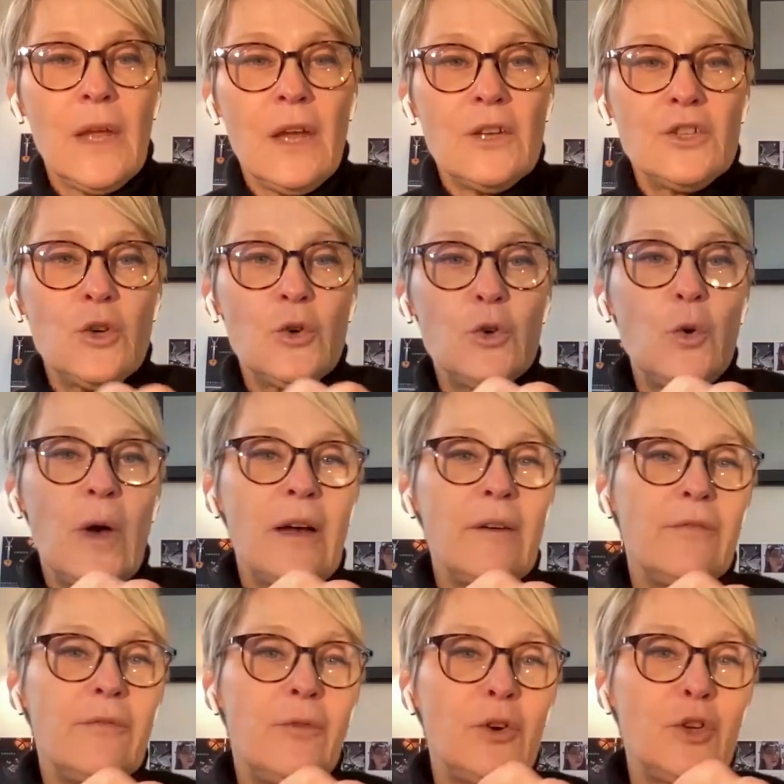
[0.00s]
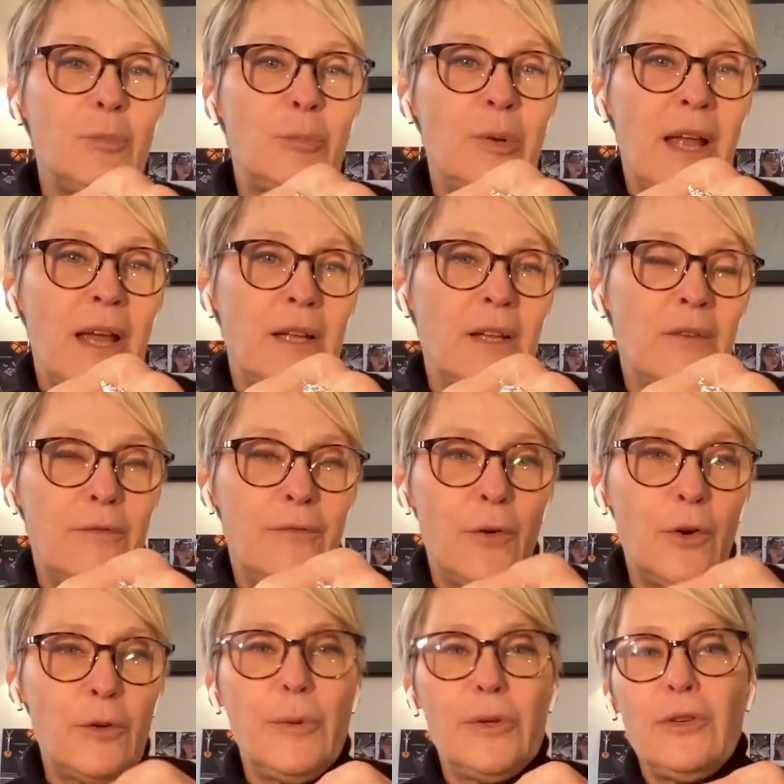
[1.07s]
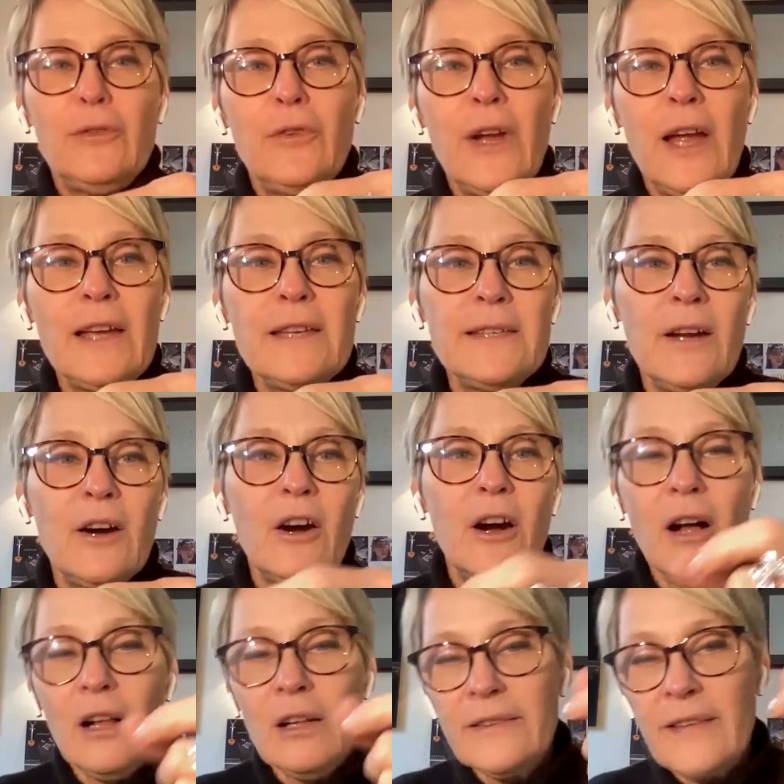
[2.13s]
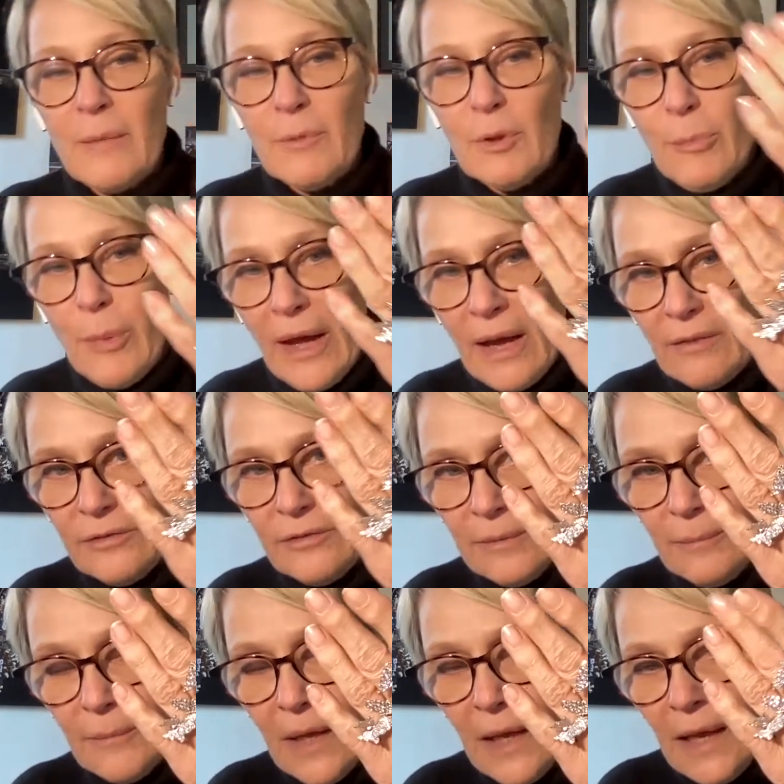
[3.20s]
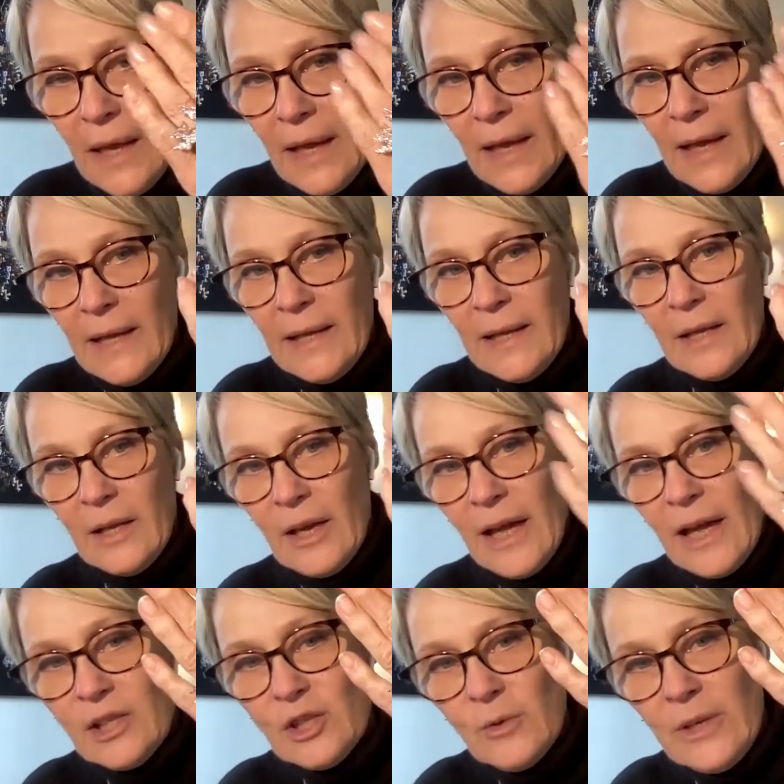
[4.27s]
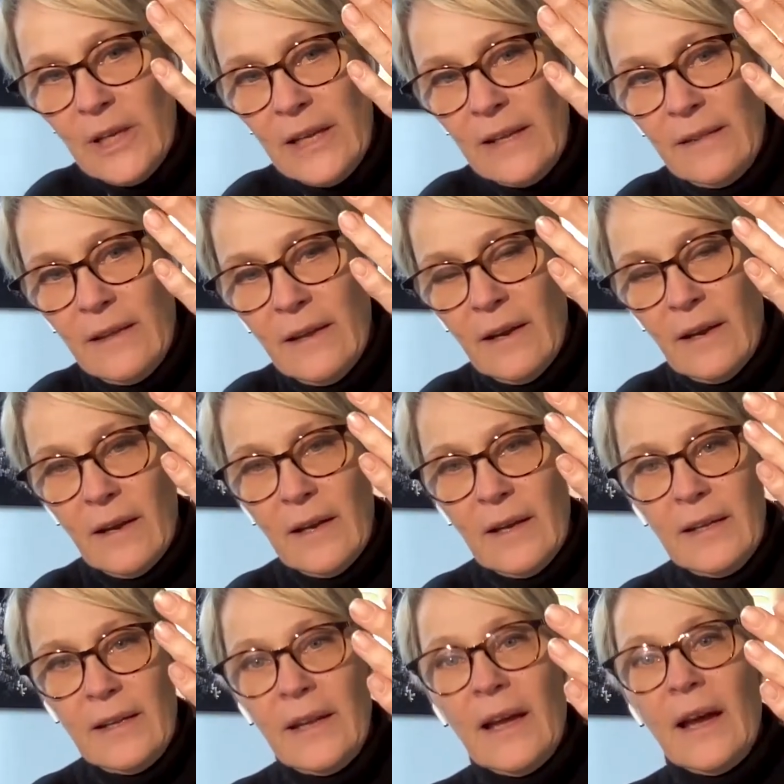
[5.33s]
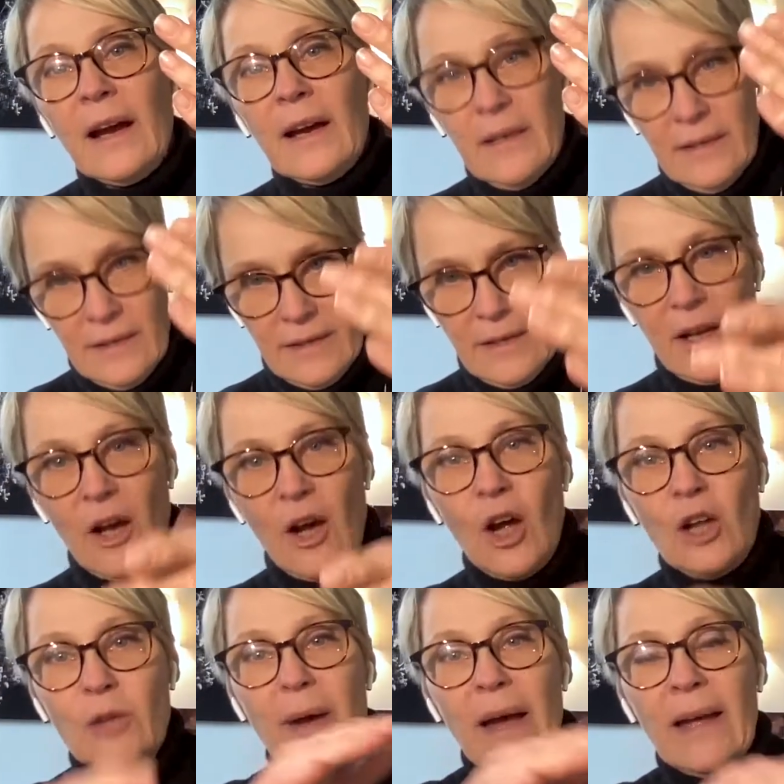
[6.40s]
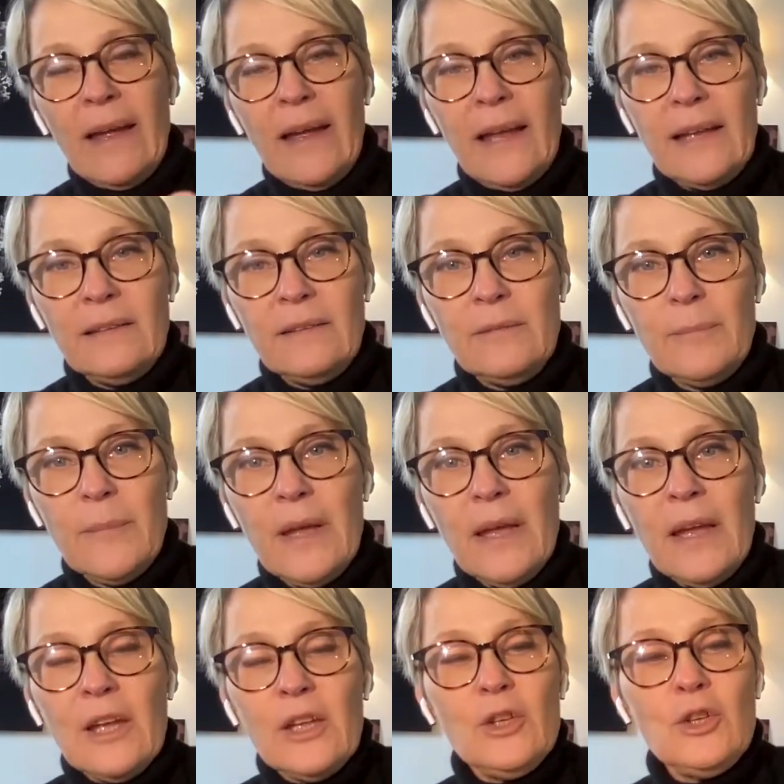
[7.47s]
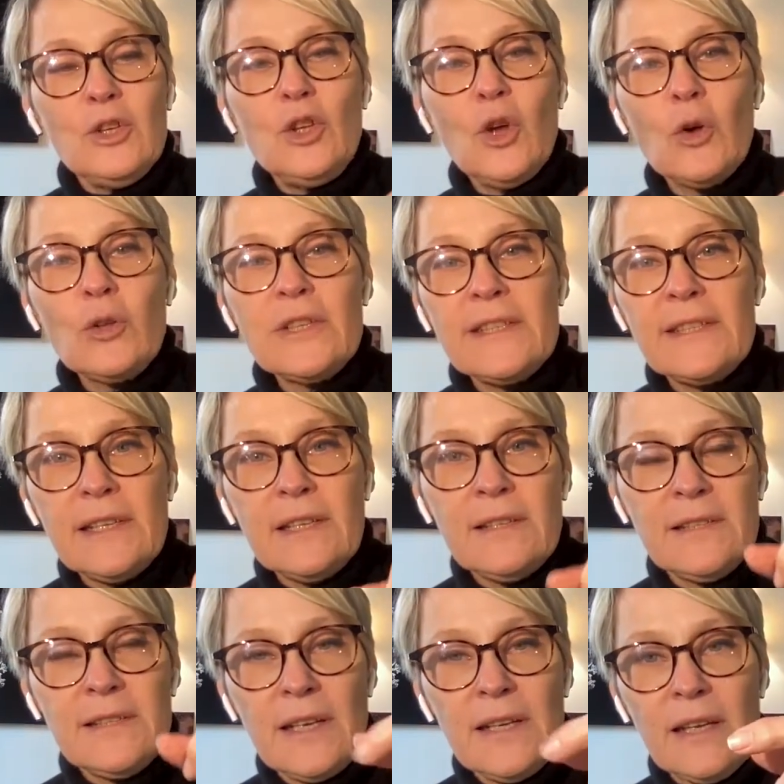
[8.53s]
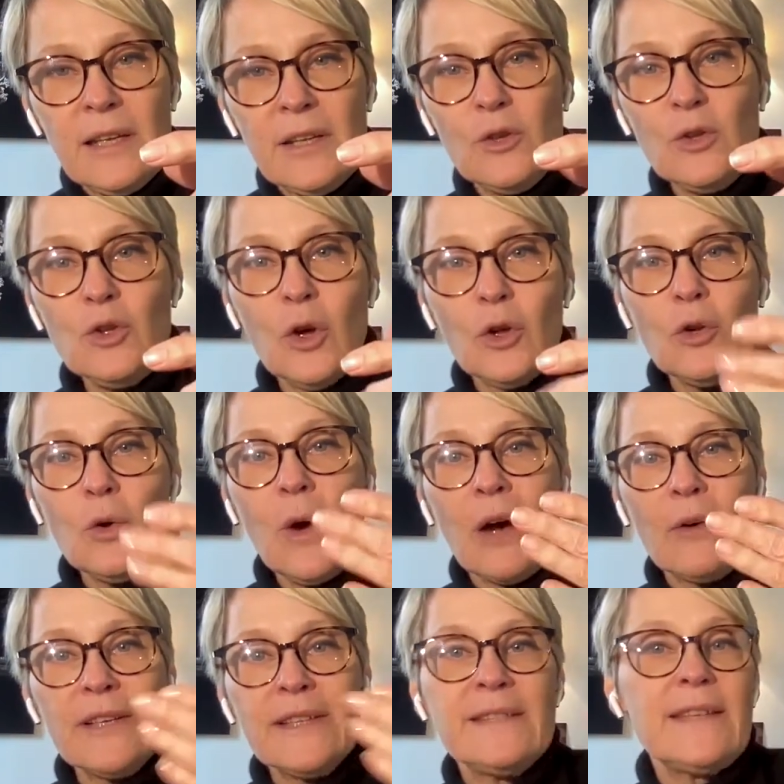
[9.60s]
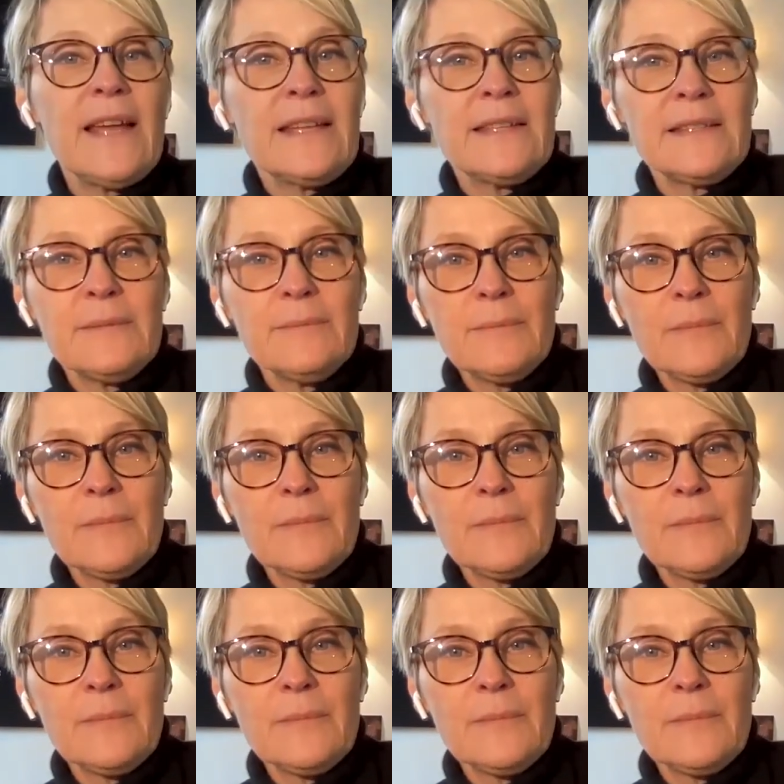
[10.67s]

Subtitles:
So you have four butterflies. They are all diamond paths, and actually they are on my hand. You don't see the setting. You don't know how it stands.